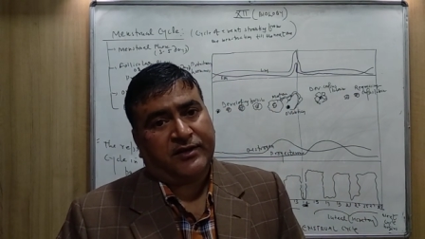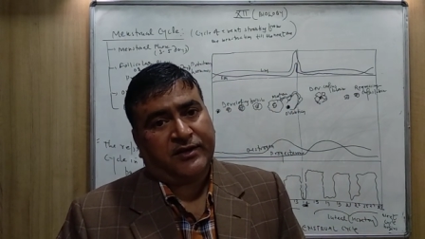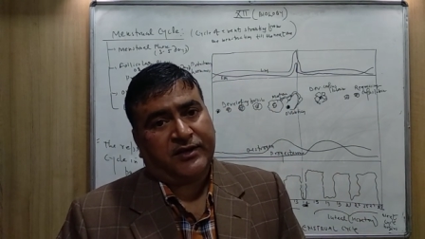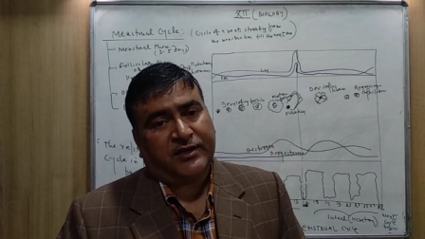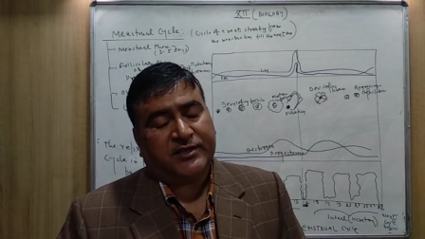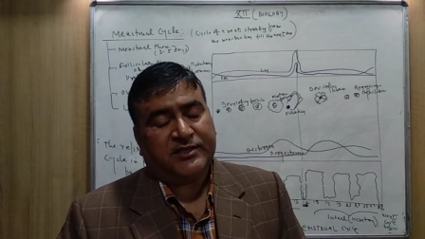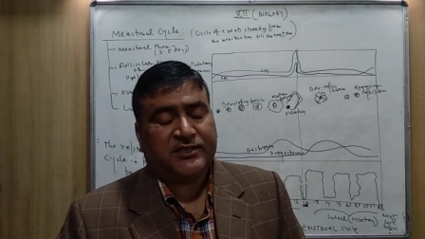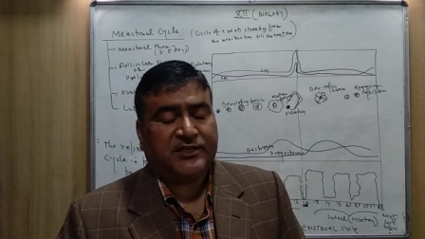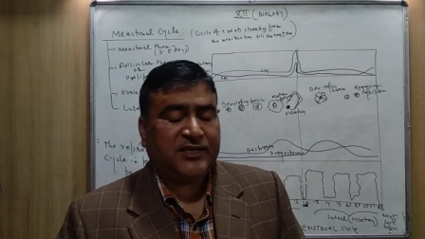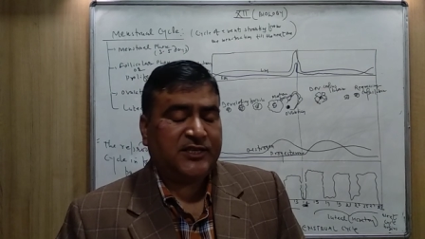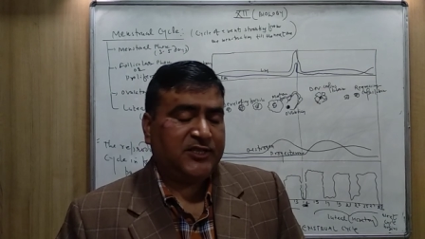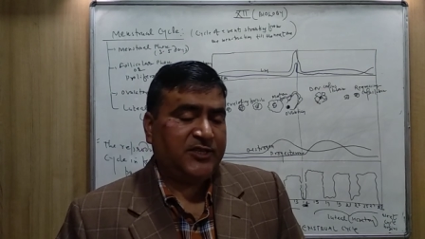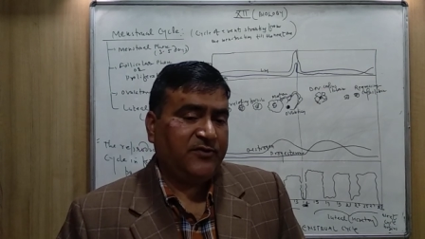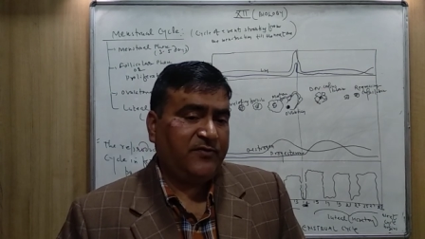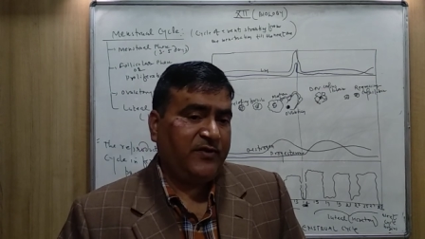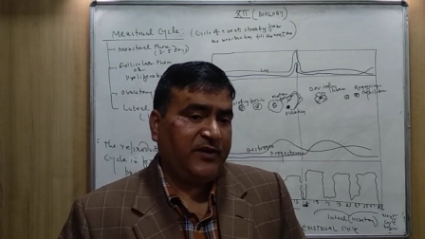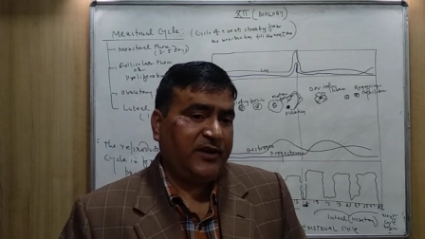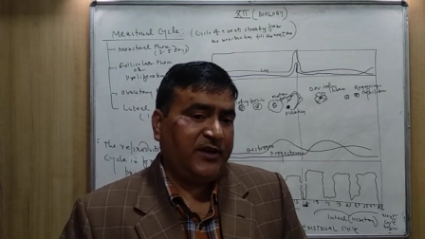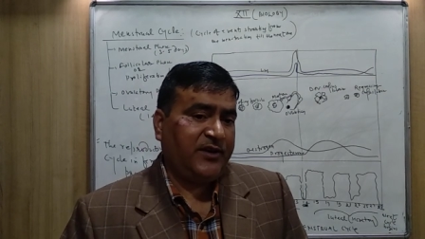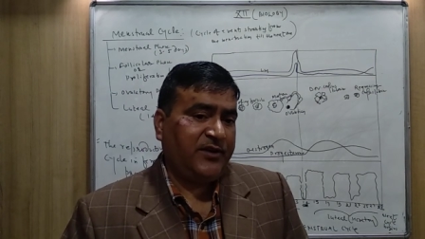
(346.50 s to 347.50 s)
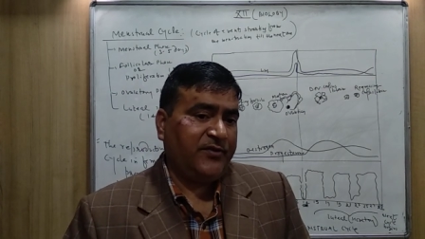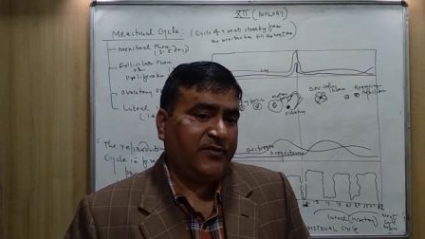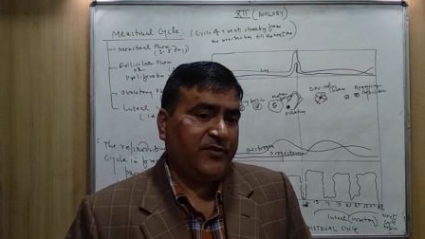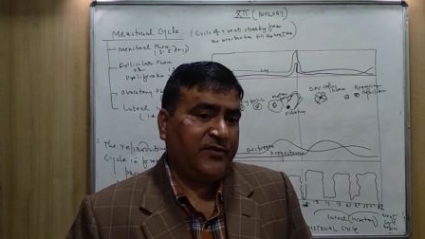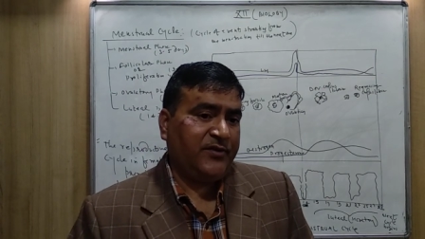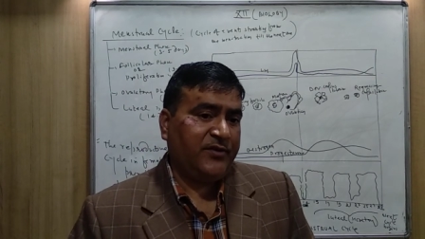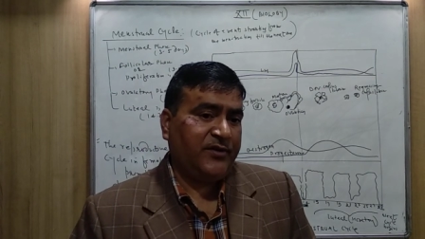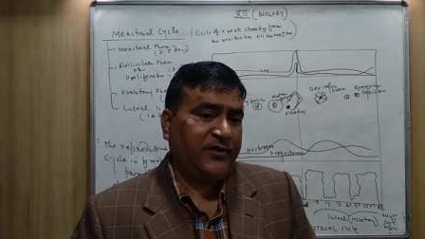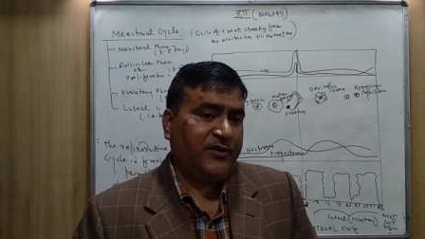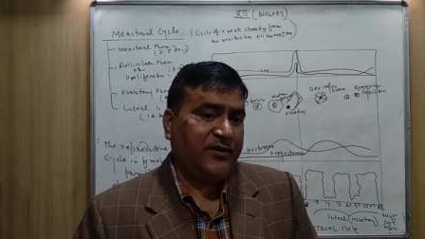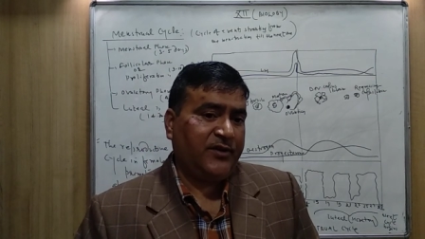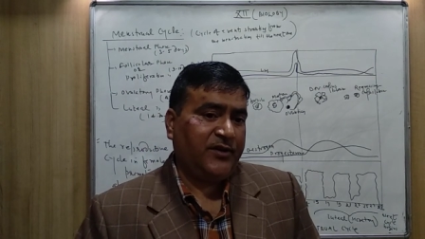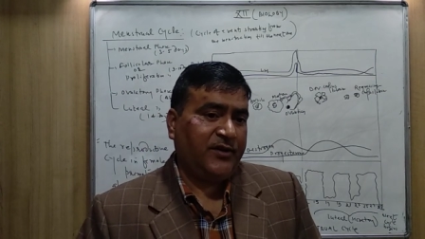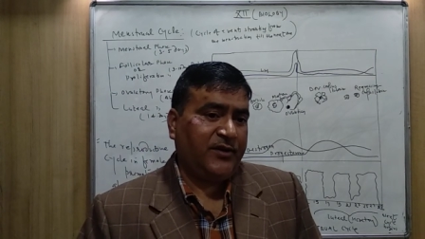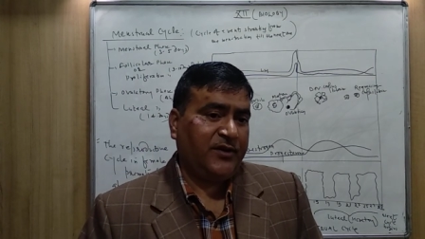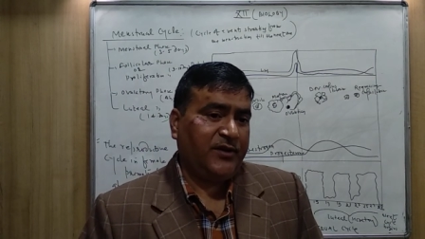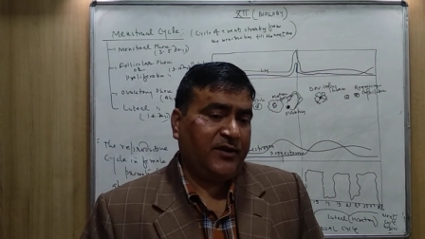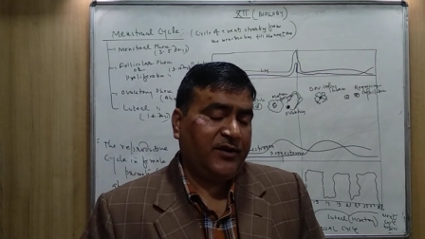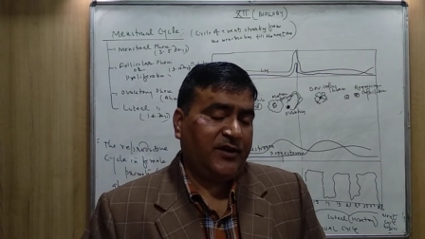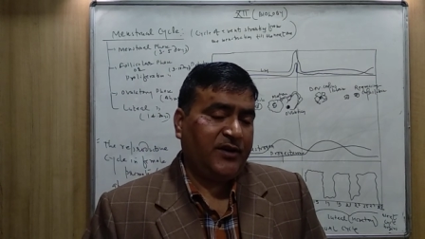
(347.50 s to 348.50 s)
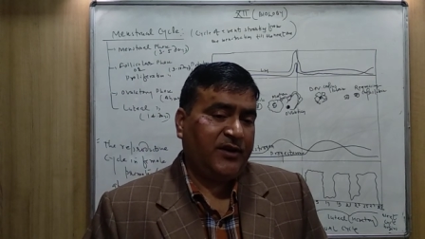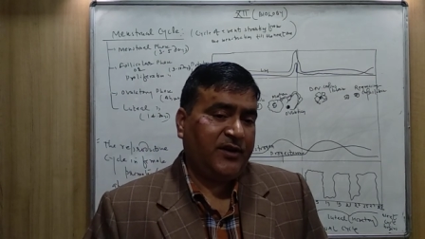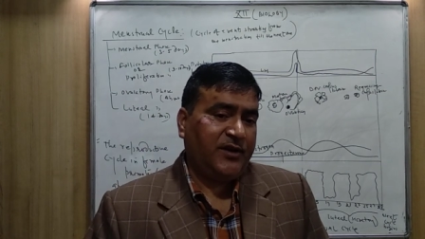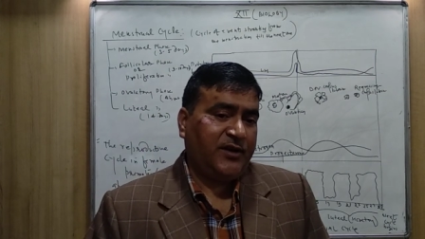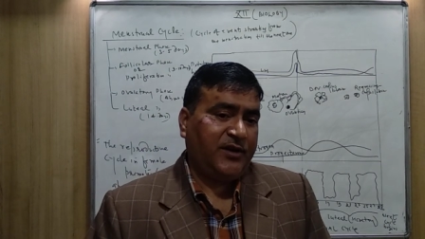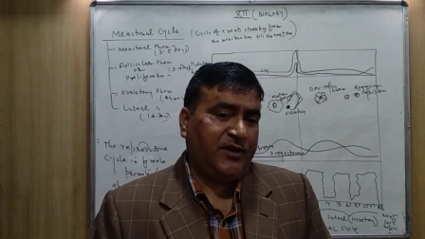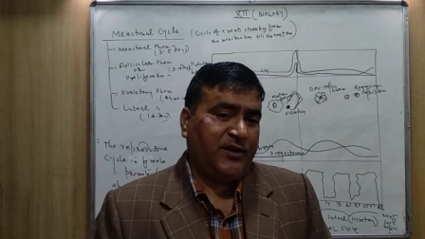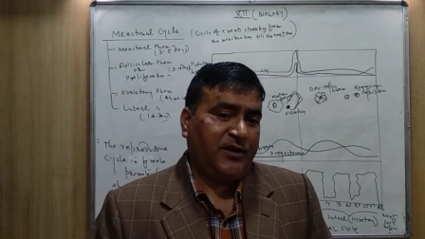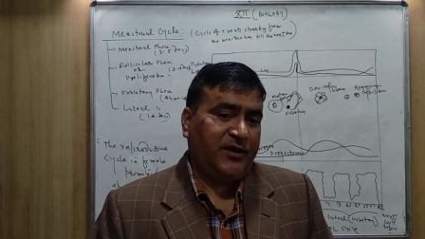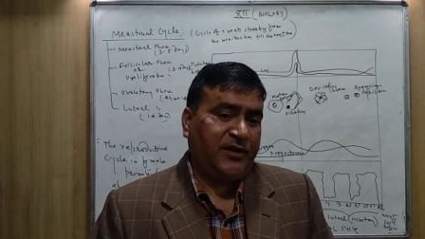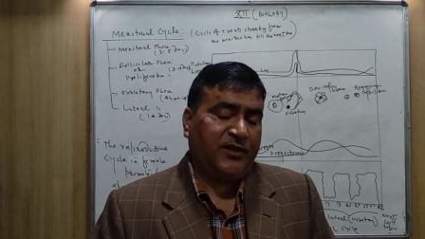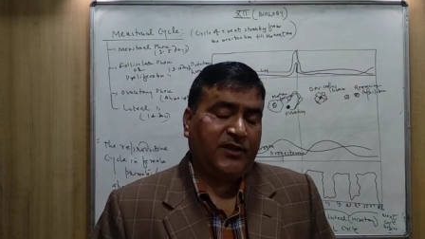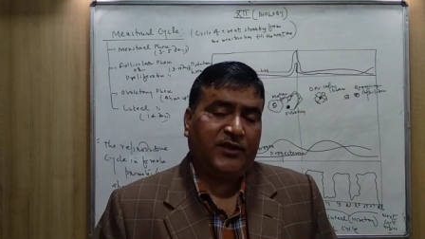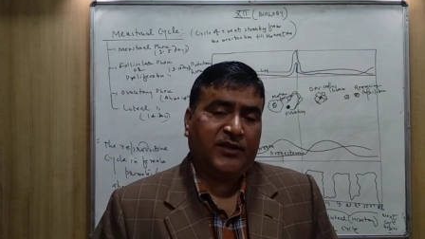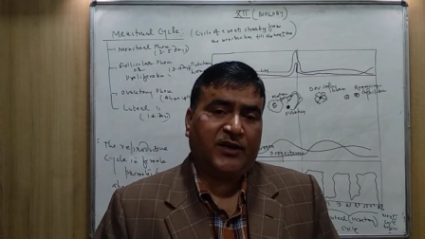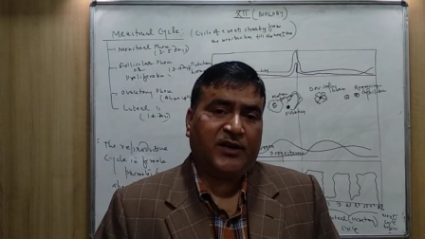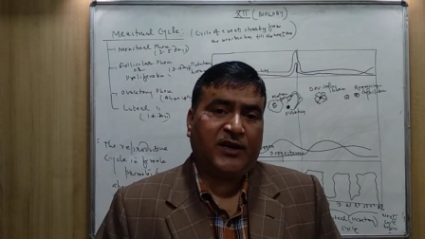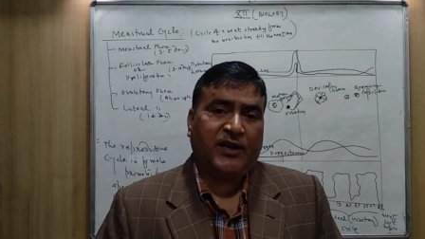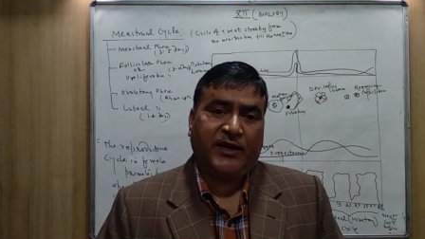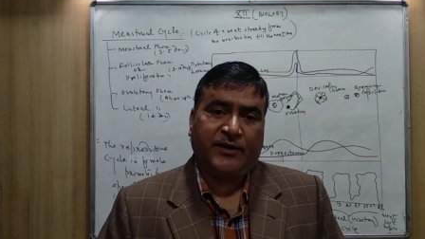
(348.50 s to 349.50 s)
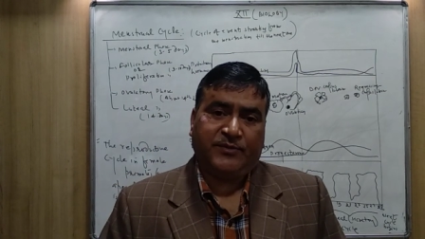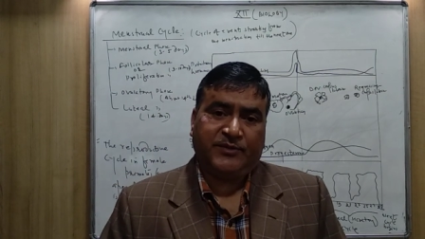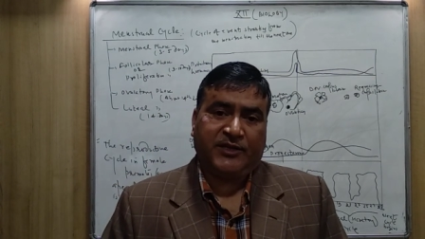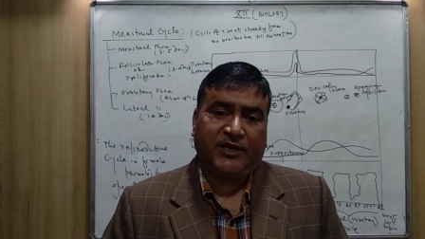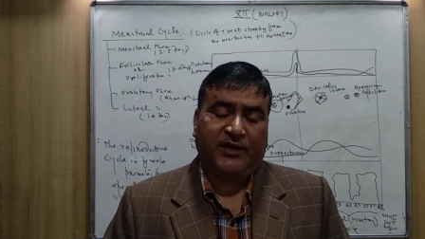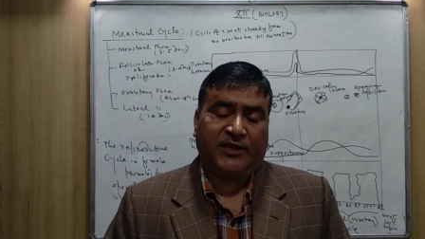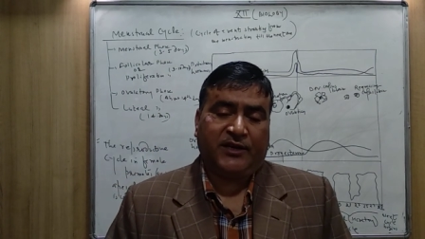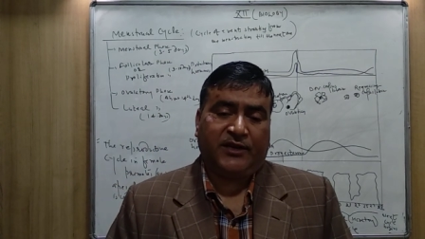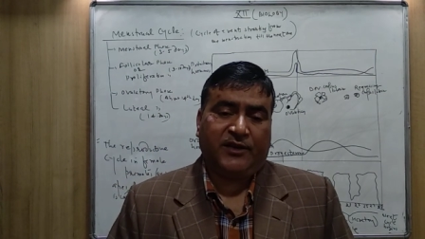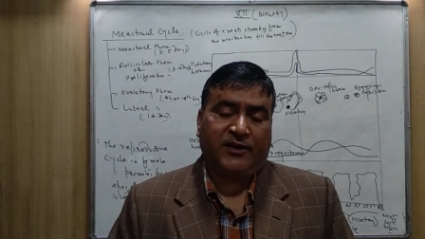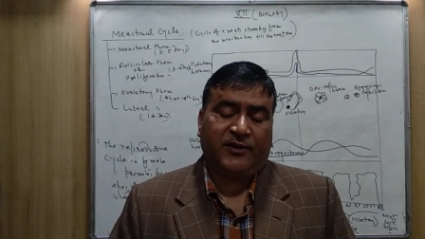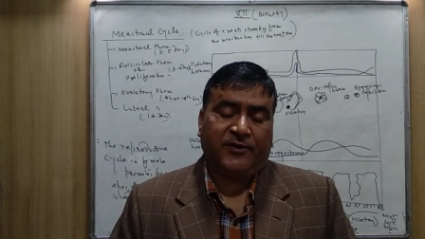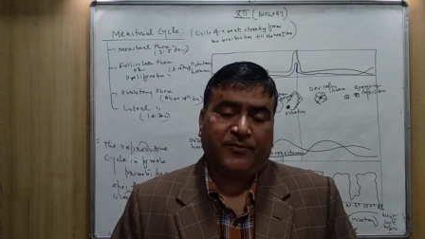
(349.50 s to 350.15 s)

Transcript: in such a way in their life cycle.